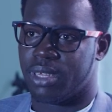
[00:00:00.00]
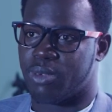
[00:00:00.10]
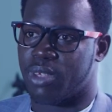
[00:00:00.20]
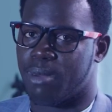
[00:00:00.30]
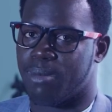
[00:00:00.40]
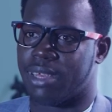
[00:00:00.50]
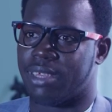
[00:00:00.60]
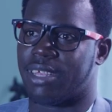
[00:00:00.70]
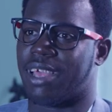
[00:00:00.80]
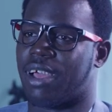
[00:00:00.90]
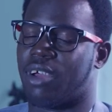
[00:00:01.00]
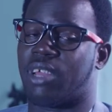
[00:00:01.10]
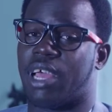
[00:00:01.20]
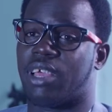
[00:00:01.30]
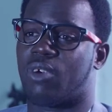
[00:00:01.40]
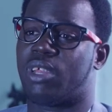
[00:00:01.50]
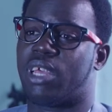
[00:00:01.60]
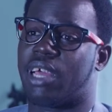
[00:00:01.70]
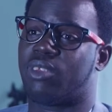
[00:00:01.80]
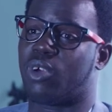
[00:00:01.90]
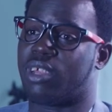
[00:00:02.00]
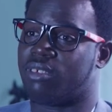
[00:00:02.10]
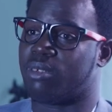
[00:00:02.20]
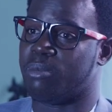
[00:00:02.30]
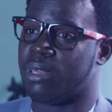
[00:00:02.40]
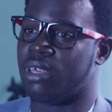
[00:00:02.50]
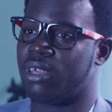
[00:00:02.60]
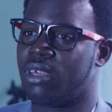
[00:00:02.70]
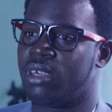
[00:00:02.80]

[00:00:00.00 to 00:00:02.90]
That's how bad I only had dollars on me,